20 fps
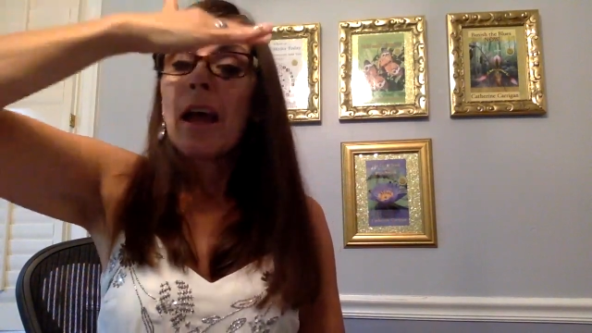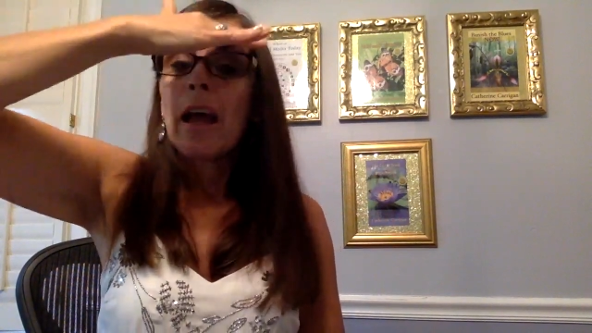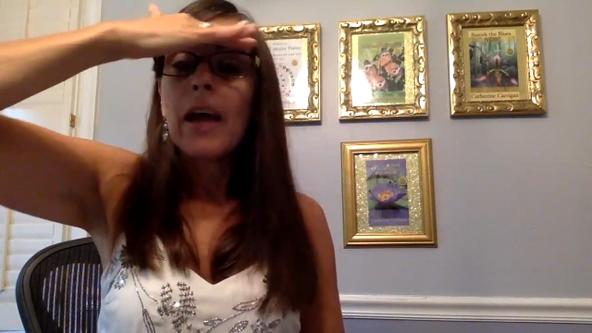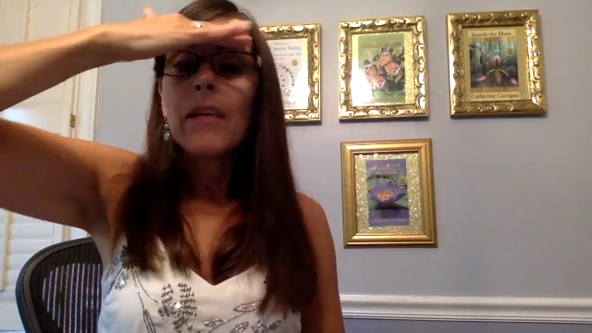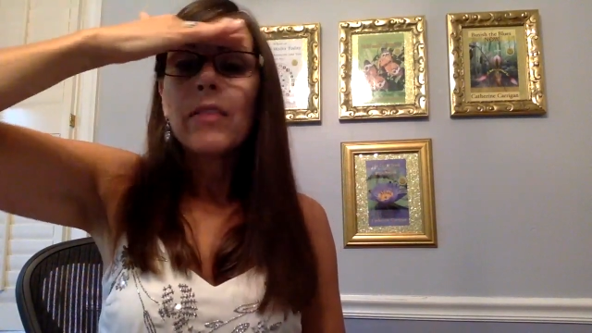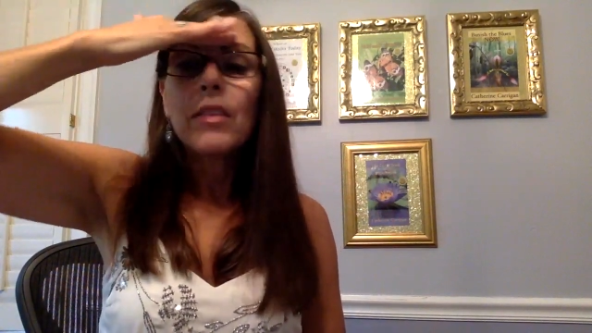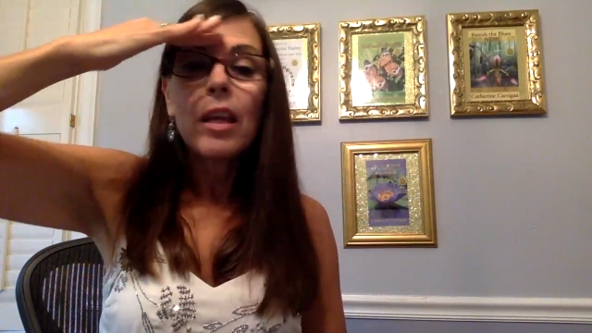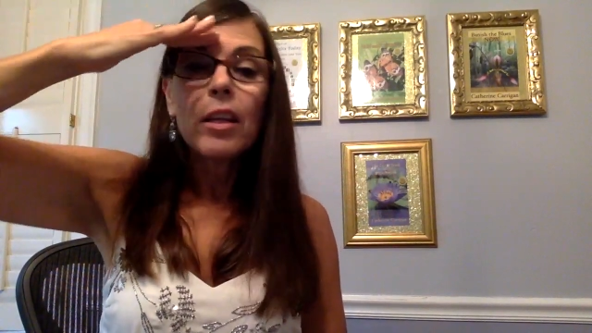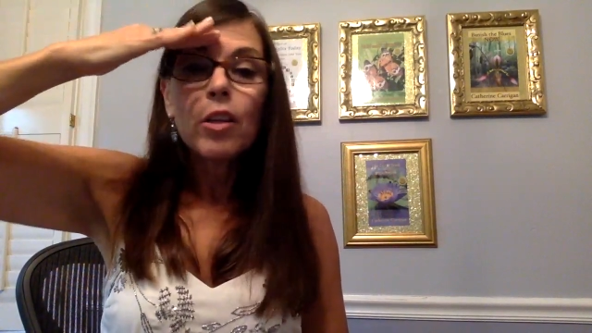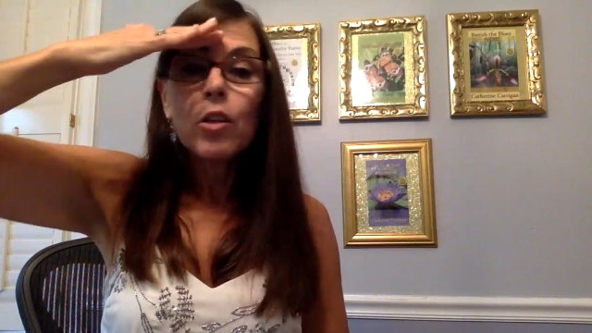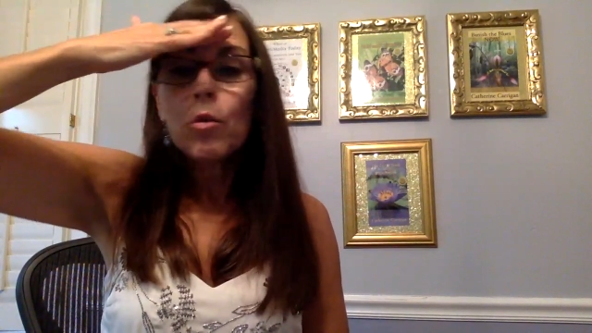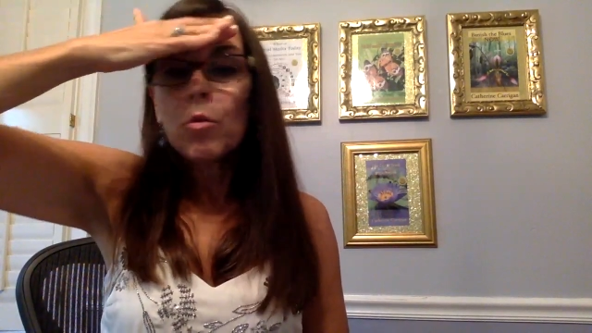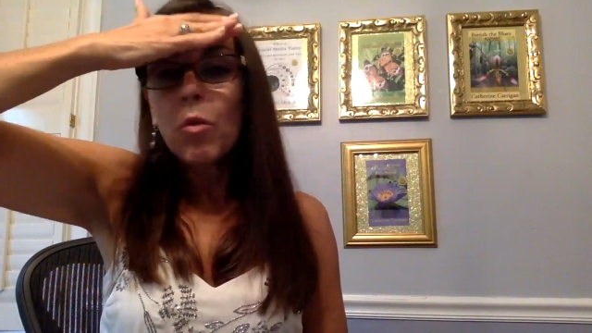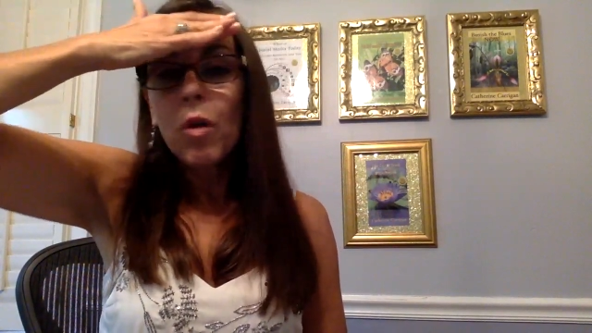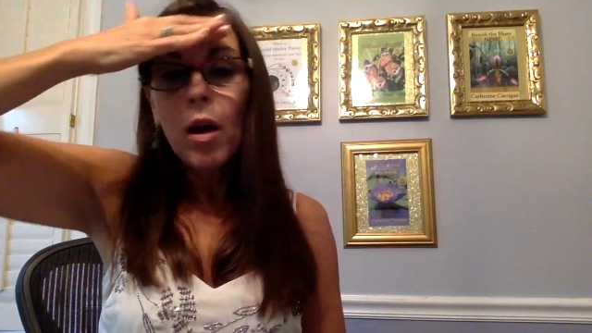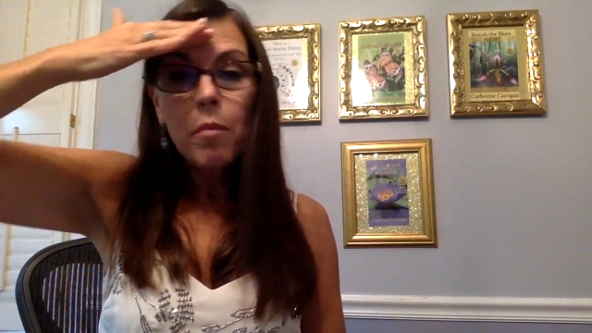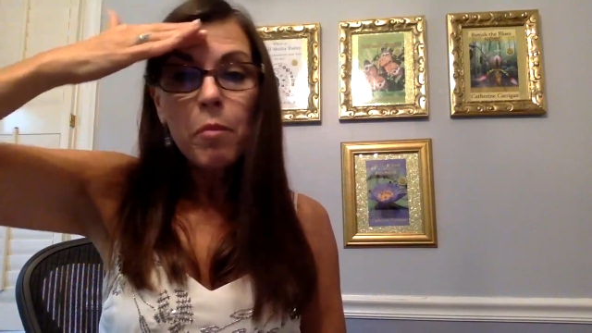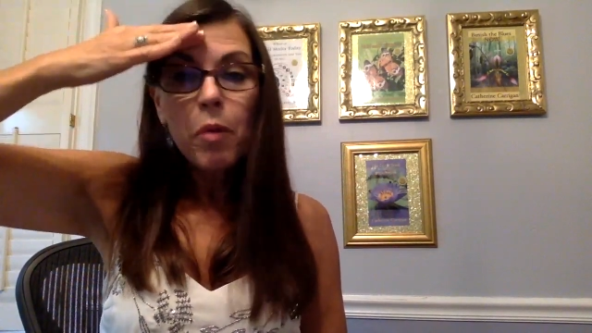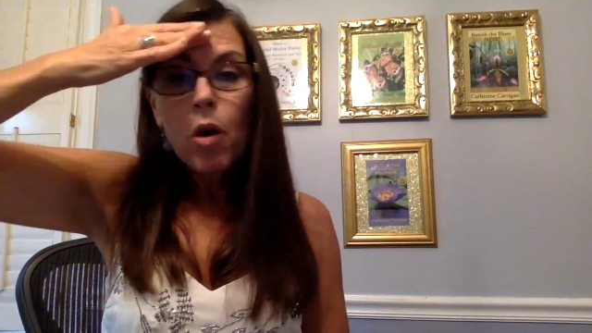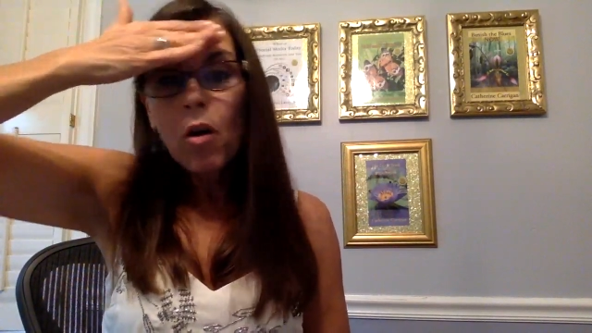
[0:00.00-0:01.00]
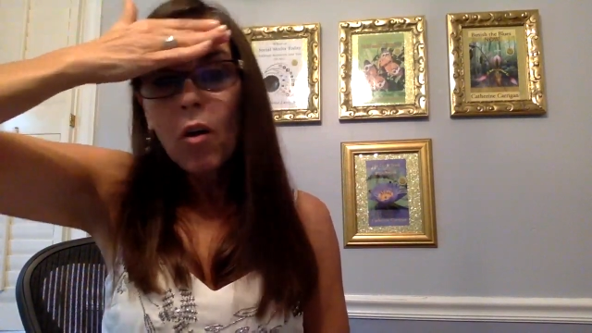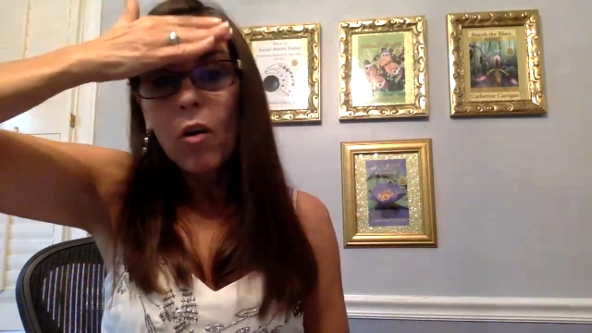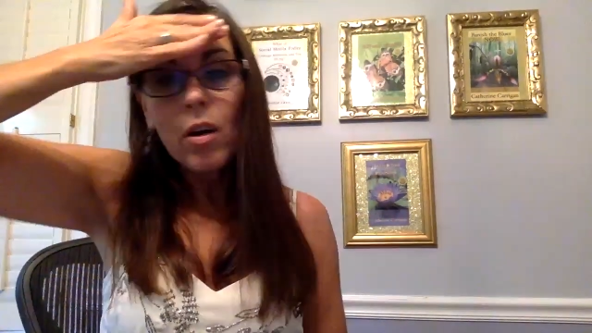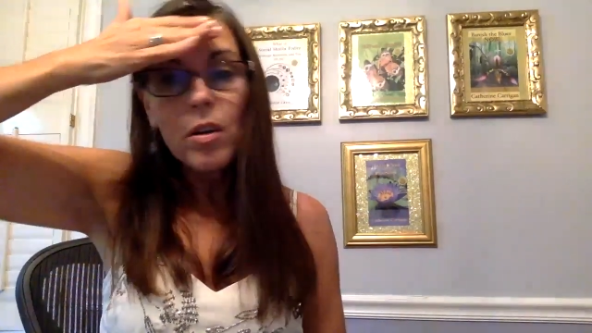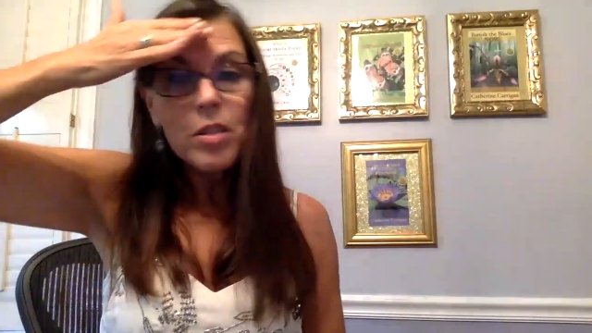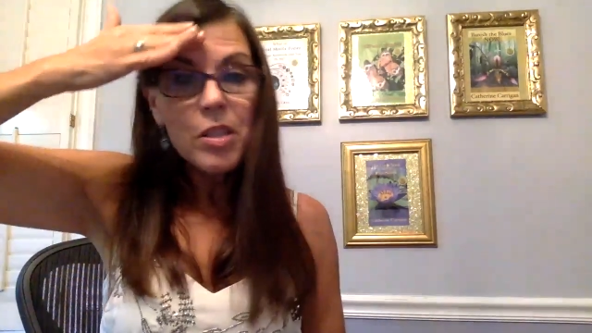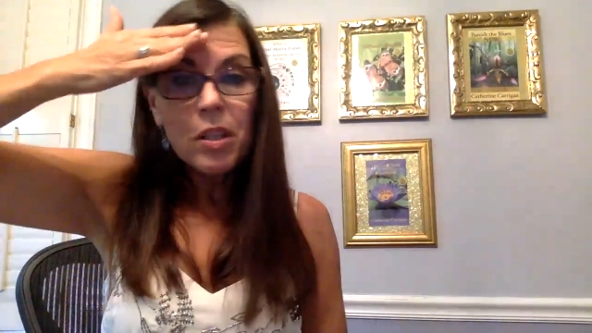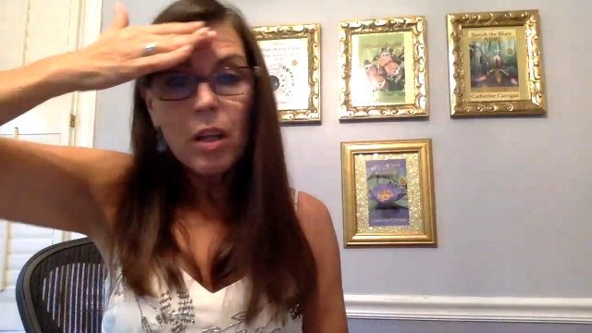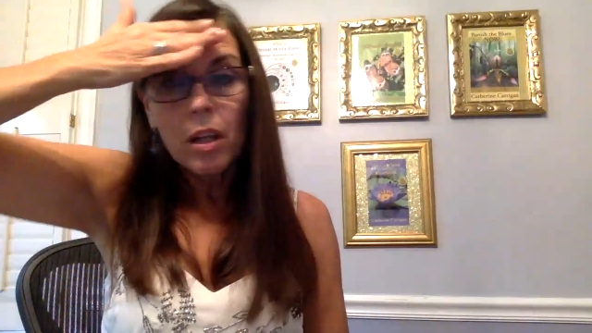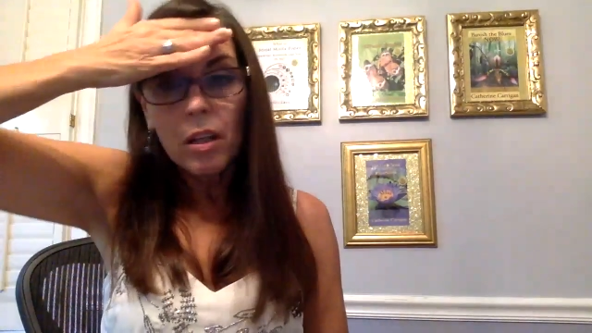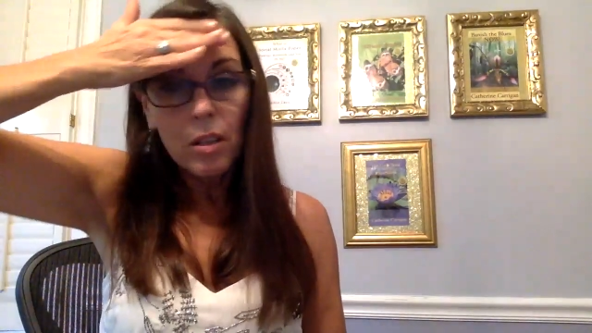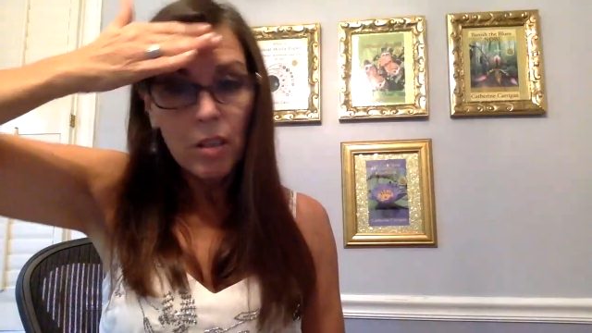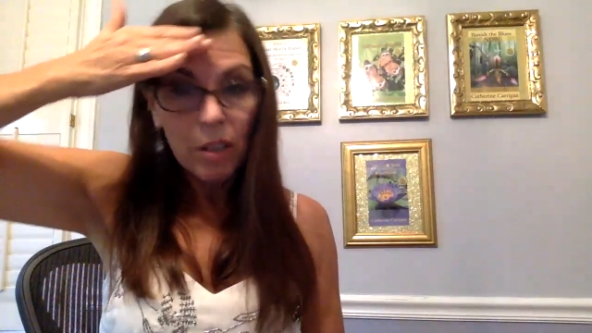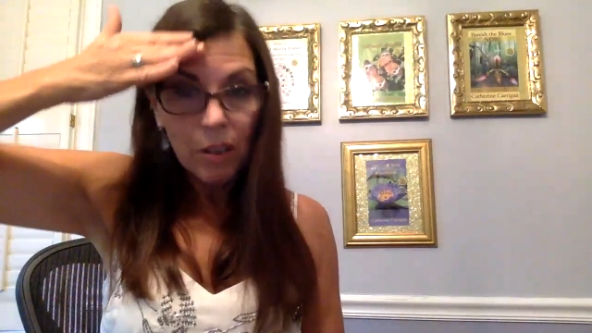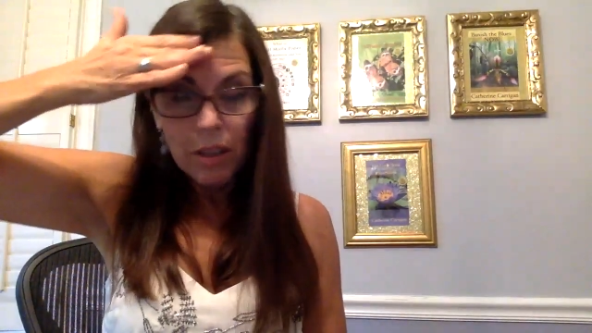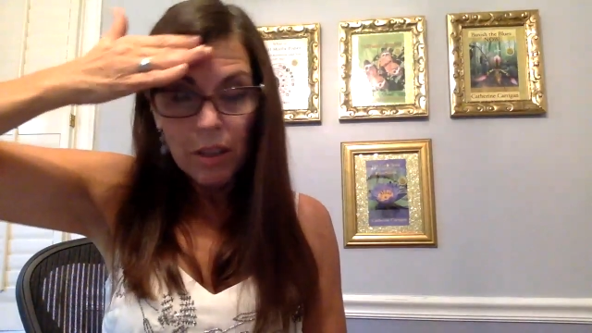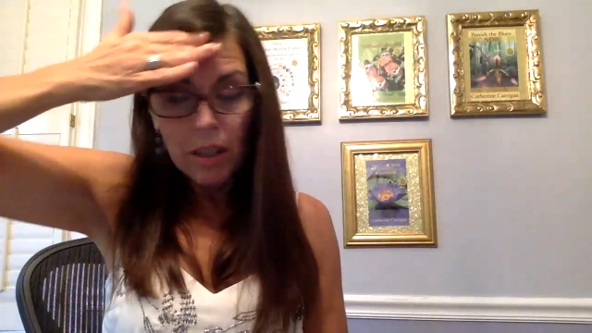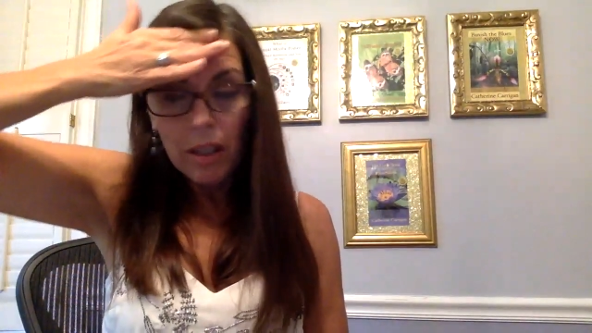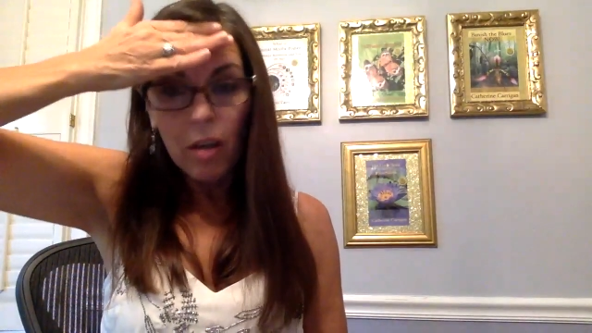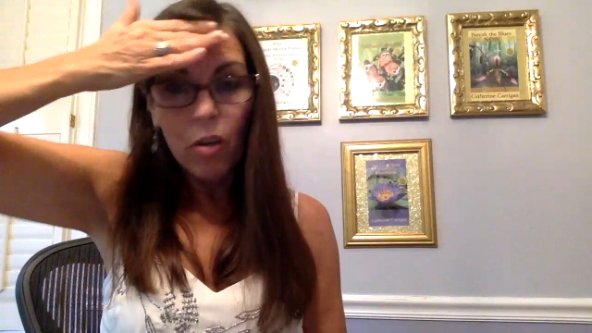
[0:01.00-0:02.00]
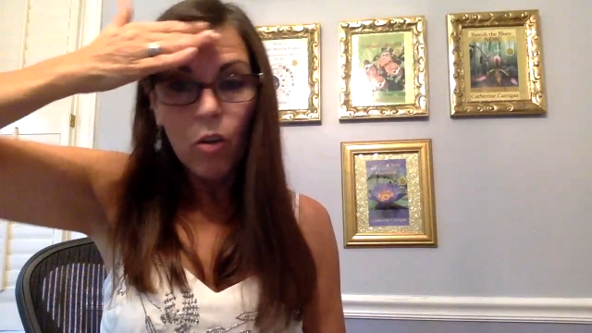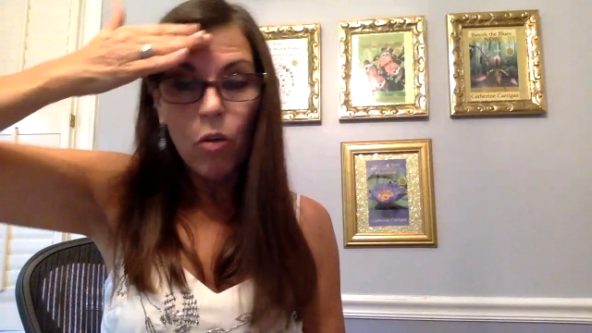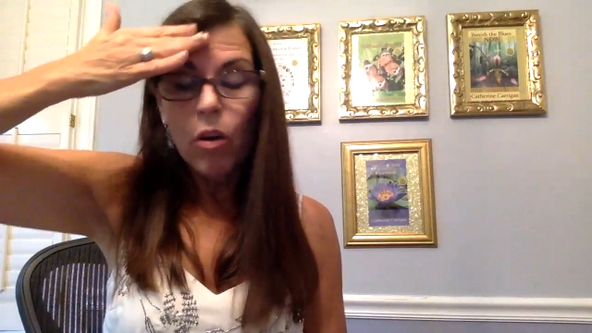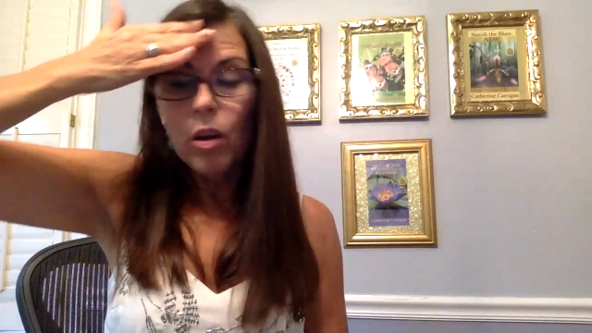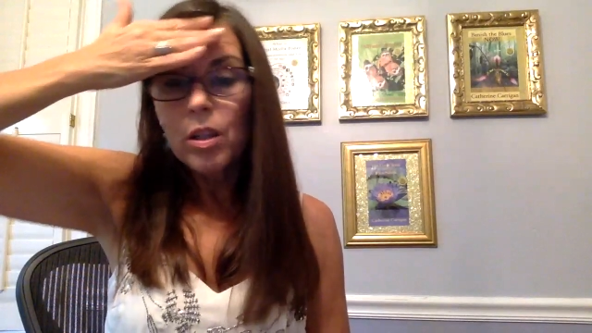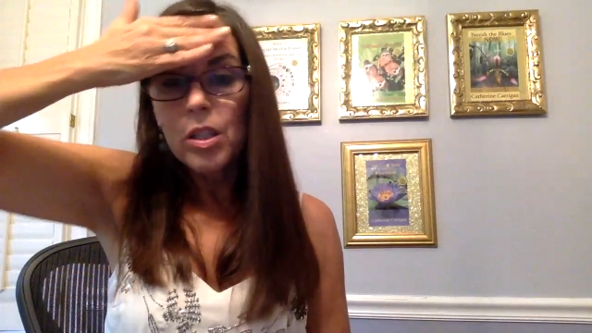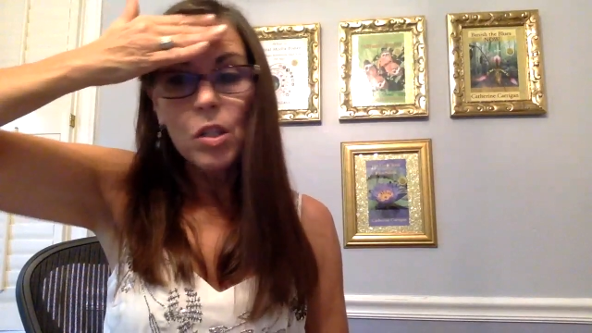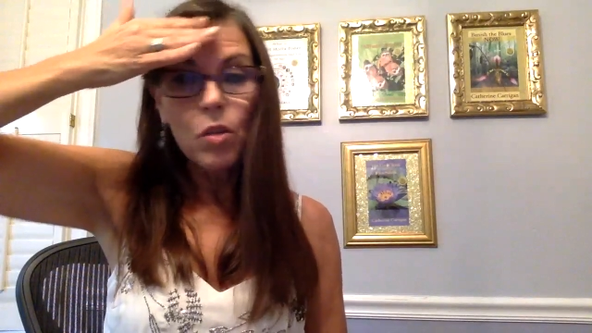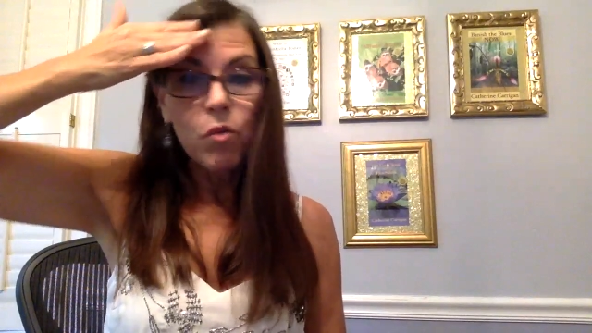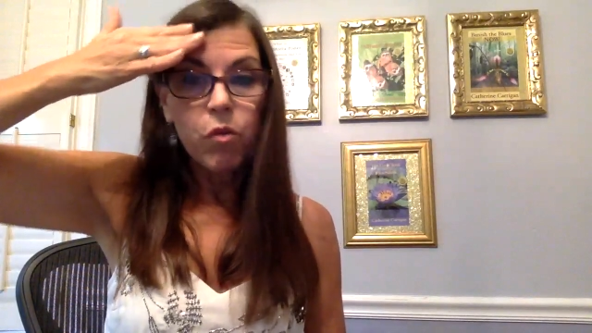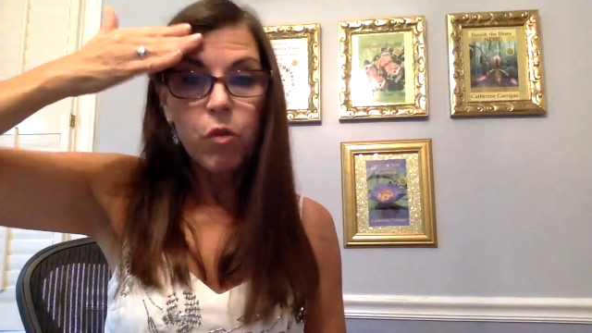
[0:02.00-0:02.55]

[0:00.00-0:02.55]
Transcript: and then you rub horizontally across the